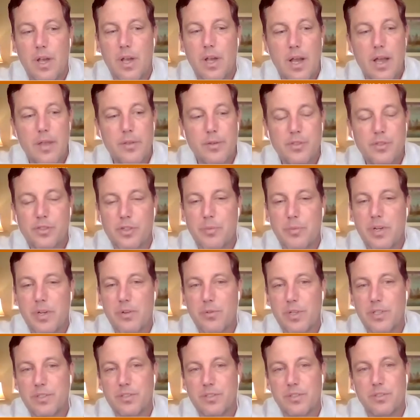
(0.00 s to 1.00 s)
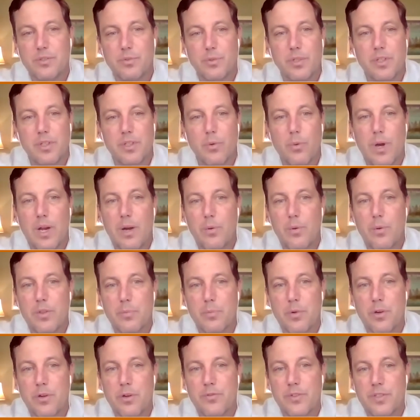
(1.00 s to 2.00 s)
Uh, there's so many reasons really why we're
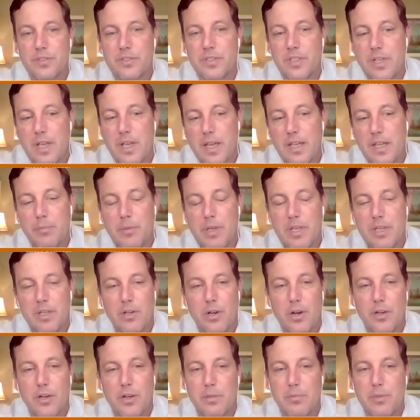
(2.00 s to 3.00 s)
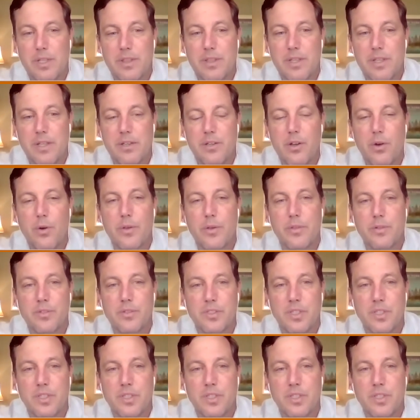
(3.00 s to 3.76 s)
the perfect city. I can make an argument that no other